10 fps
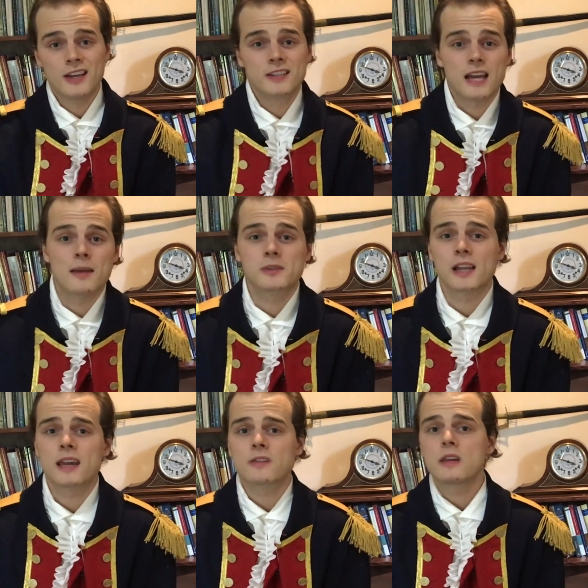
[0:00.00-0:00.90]
Times
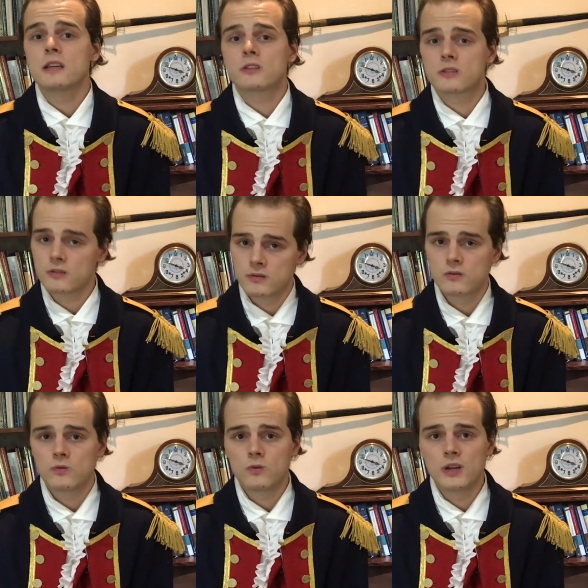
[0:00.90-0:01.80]
like these,
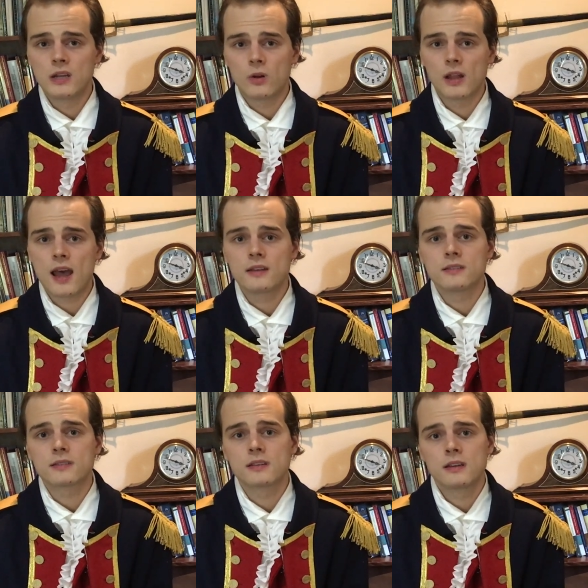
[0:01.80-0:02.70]
we need all
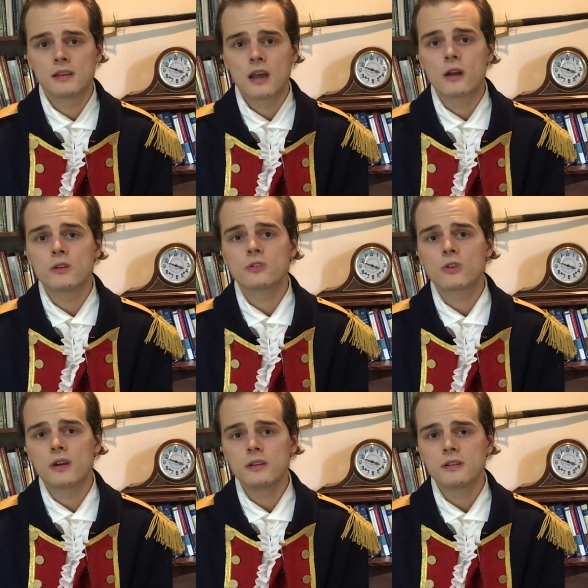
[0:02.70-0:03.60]
hands. How do you
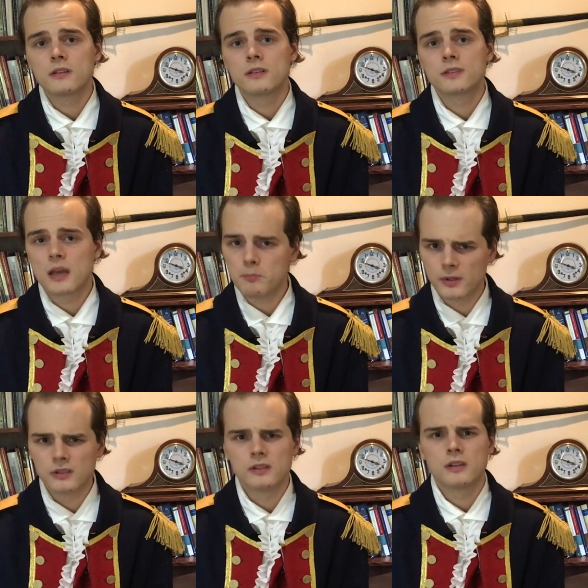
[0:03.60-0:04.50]
join?
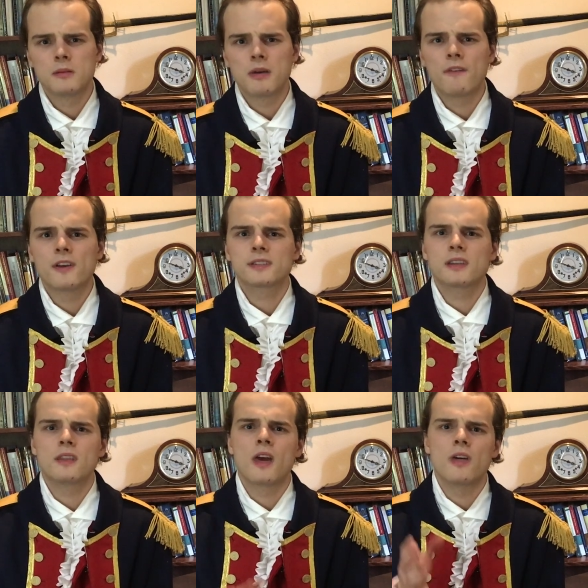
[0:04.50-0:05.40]
Simple, by
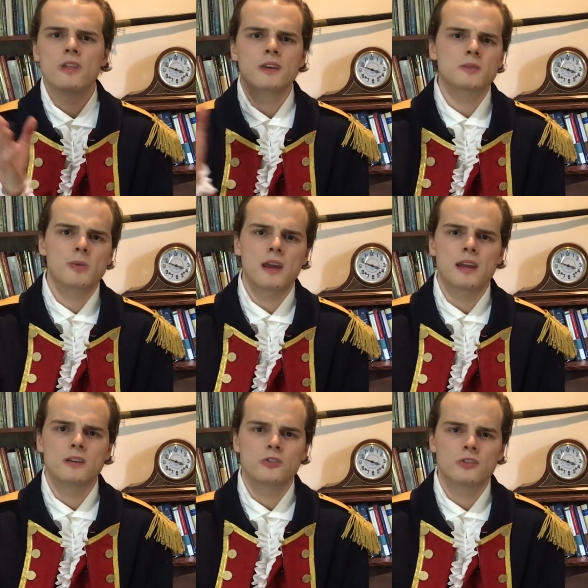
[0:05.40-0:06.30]
visiting this
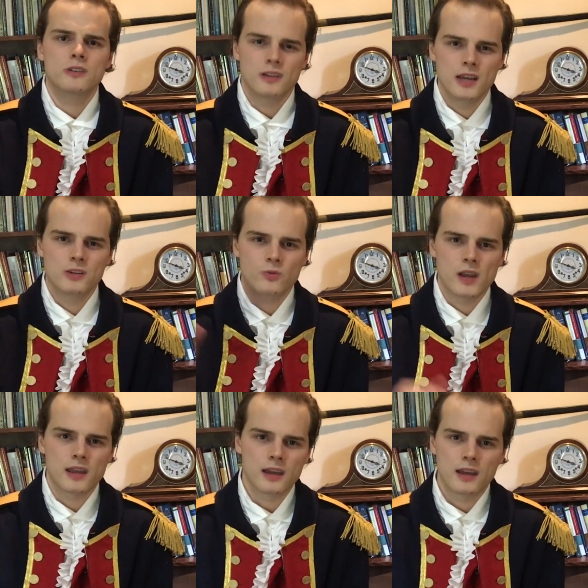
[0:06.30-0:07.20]
page each
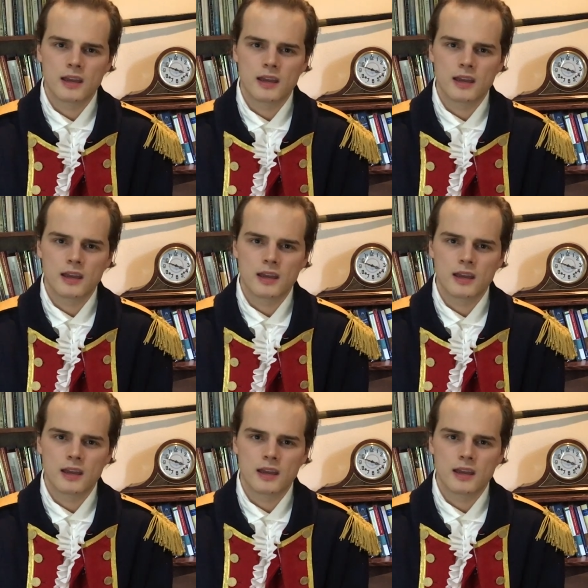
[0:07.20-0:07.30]
week.